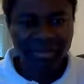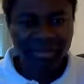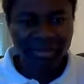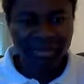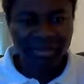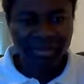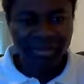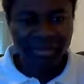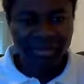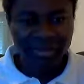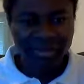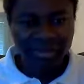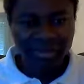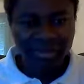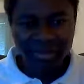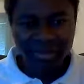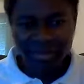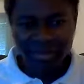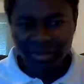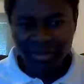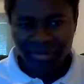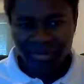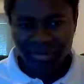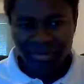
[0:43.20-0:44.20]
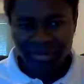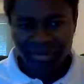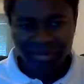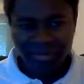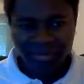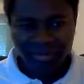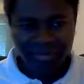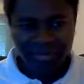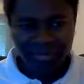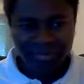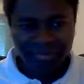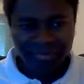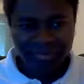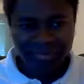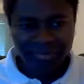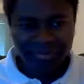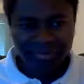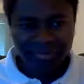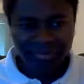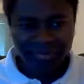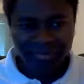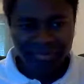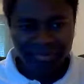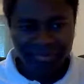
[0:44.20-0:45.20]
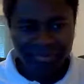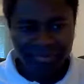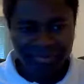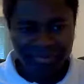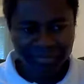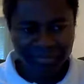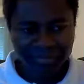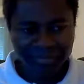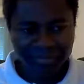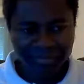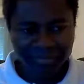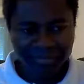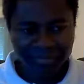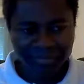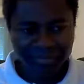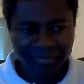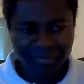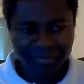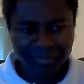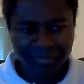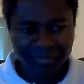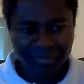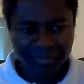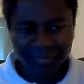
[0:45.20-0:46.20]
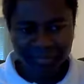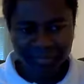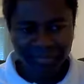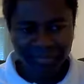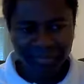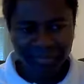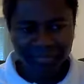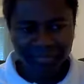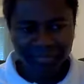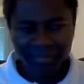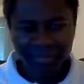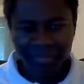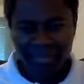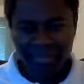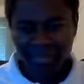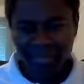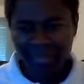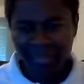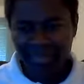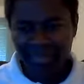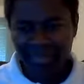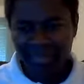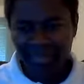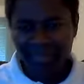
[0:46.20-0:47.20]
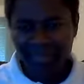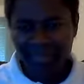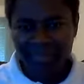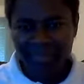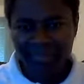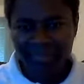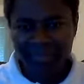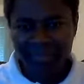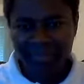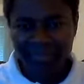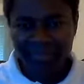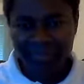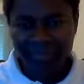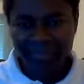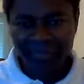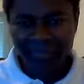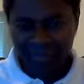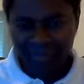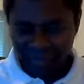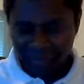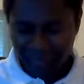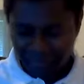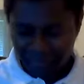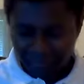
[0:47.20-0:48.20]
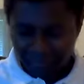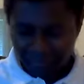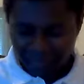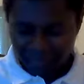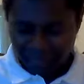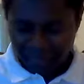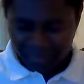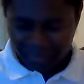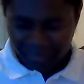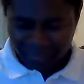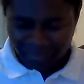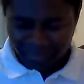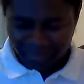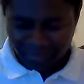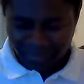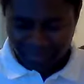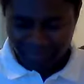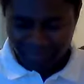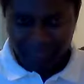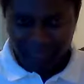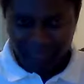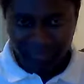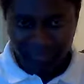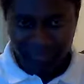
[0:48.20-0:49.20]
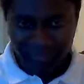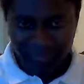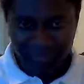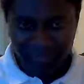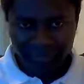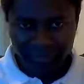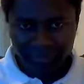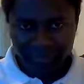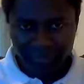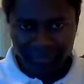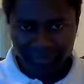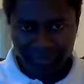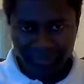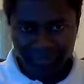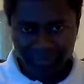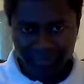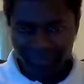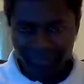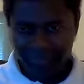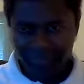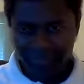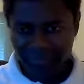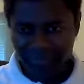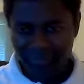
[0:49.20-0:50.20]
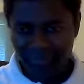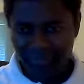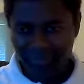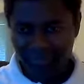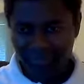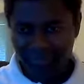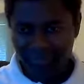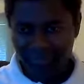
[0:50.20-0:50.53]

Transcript: Nothing is said.